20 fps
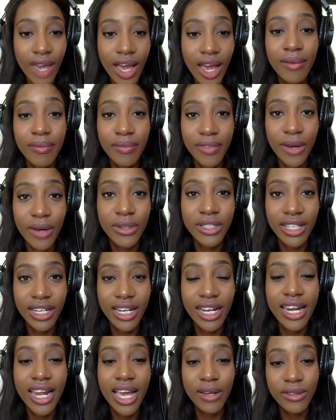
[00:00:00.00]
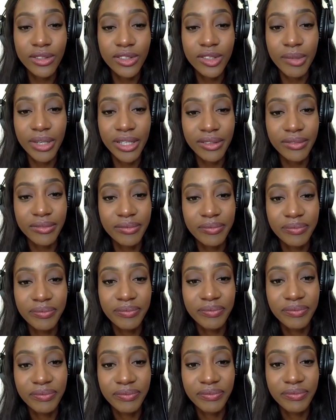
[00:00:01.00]
so all these like
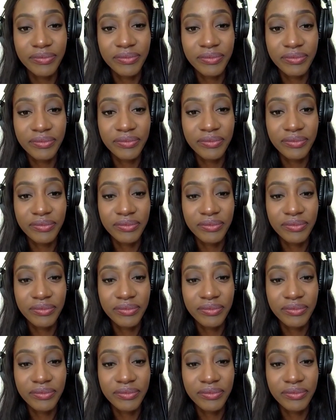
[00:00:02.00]
legit